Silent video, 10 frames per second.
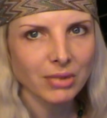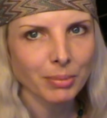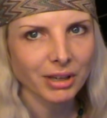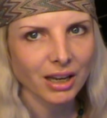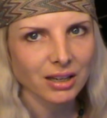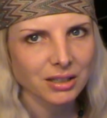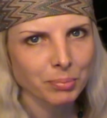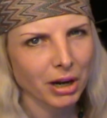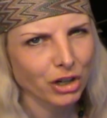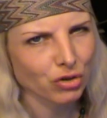let me
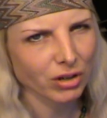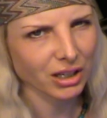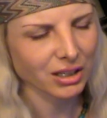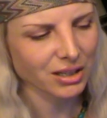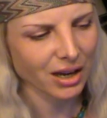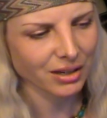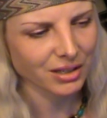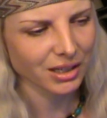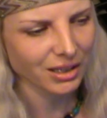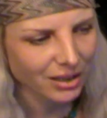guess, blood-drinking
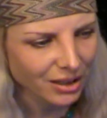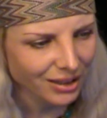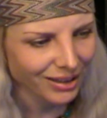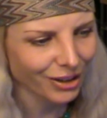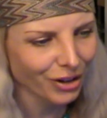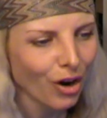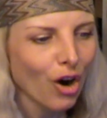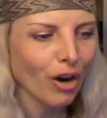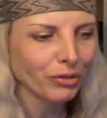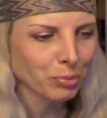deity
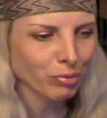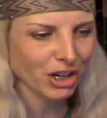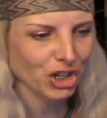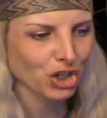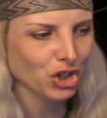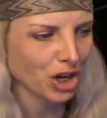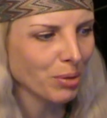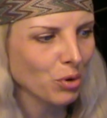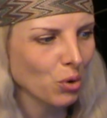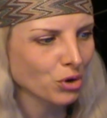of the precious
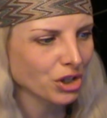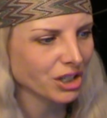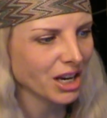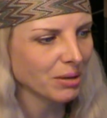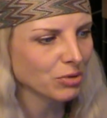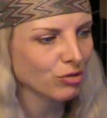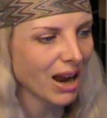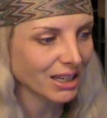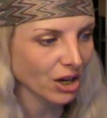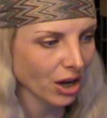gem order named
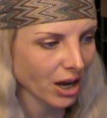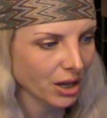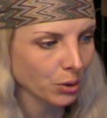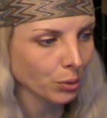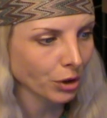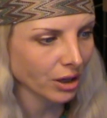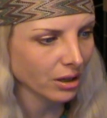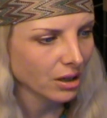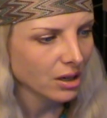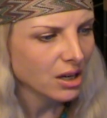Ratna
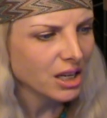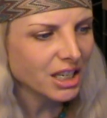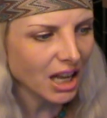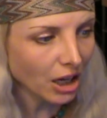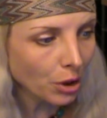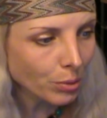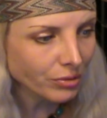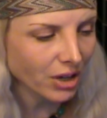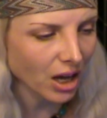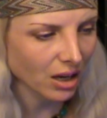Haruka, yellow
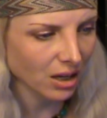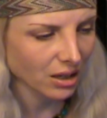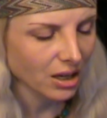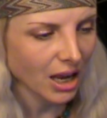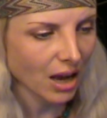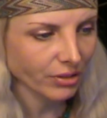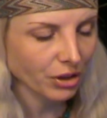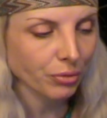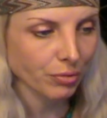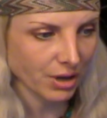of colour,
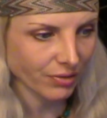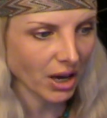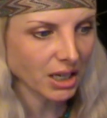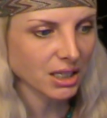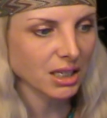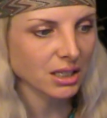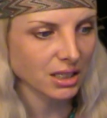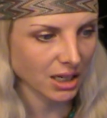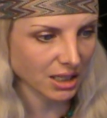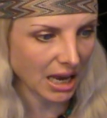having 3 faces,
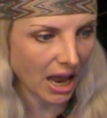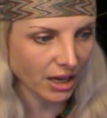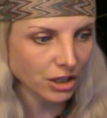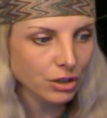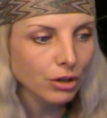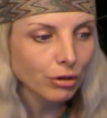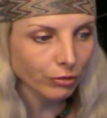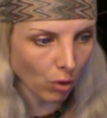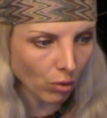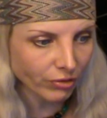6 hands,
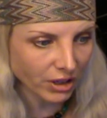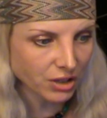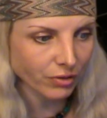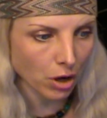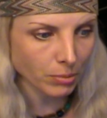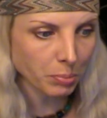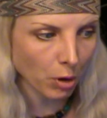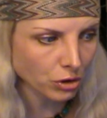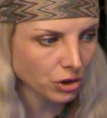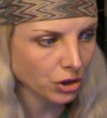4 feet firmly
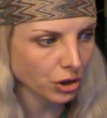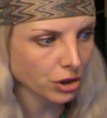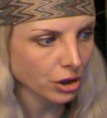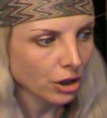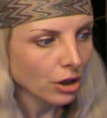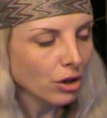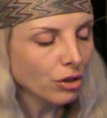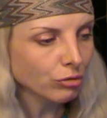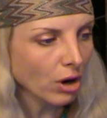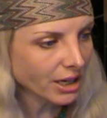postured,
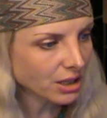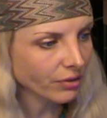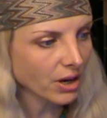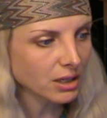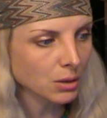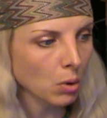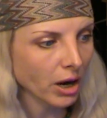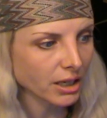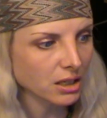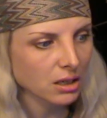the right face
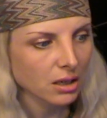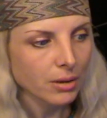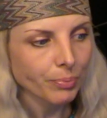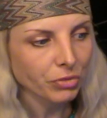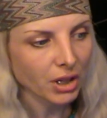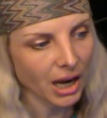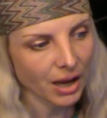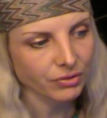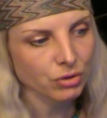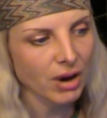white, the
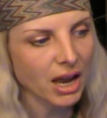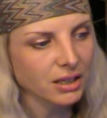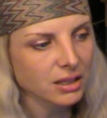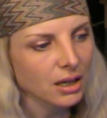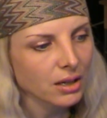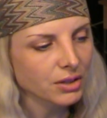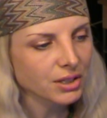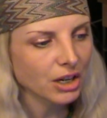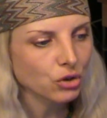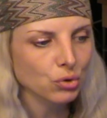left red, the
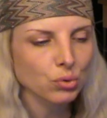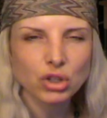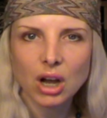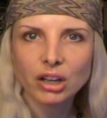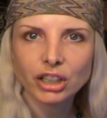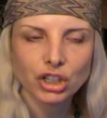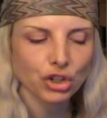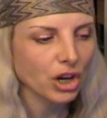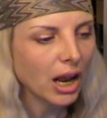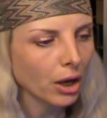central
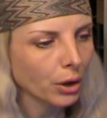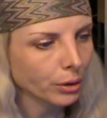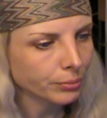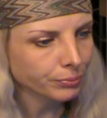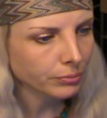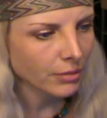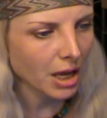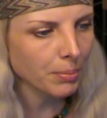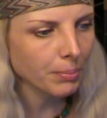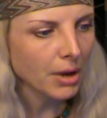darkish yellow,
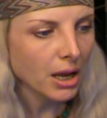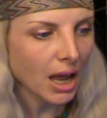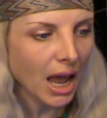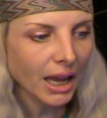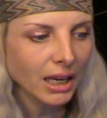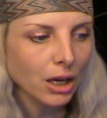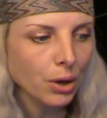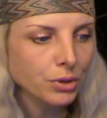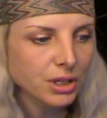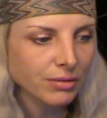
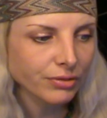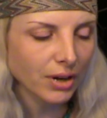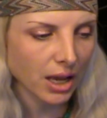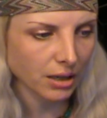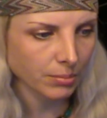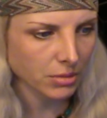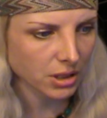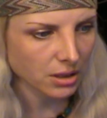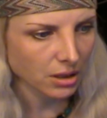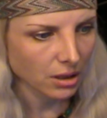haloed in
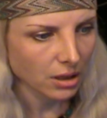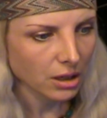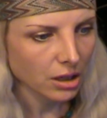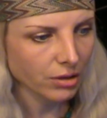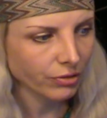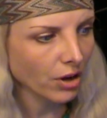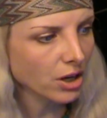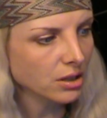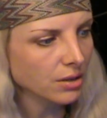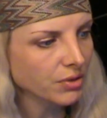flames. In the
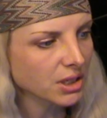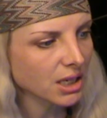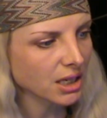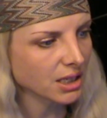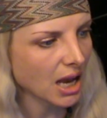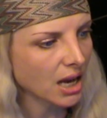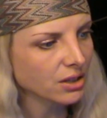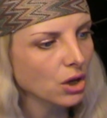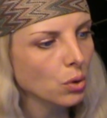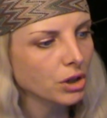first of the 6
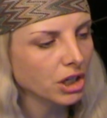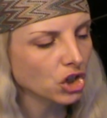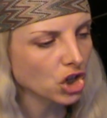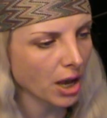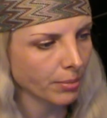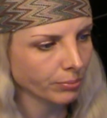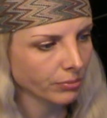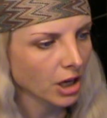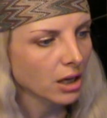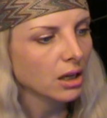hands holding a
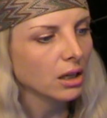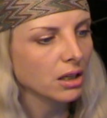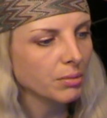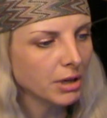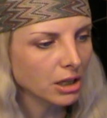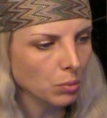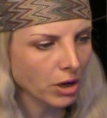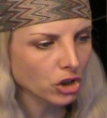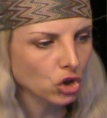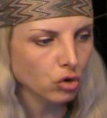gem, in the middle
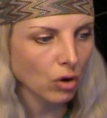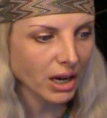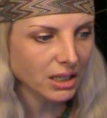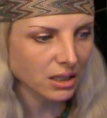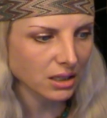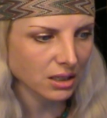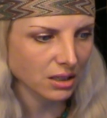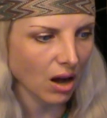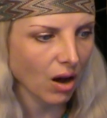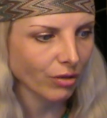one a trident
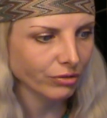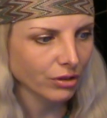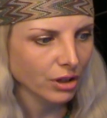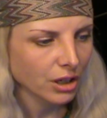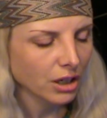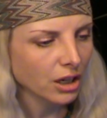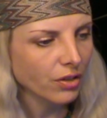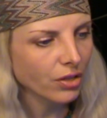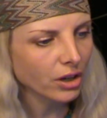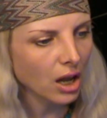staff,
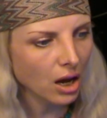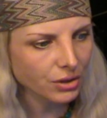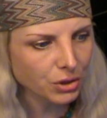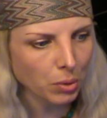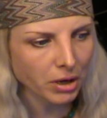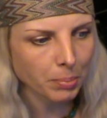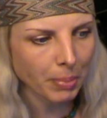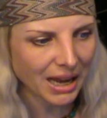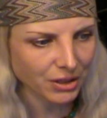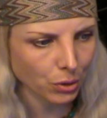in the last one a
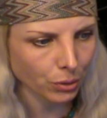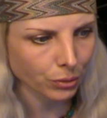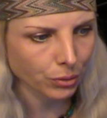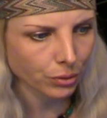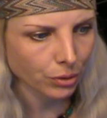baton.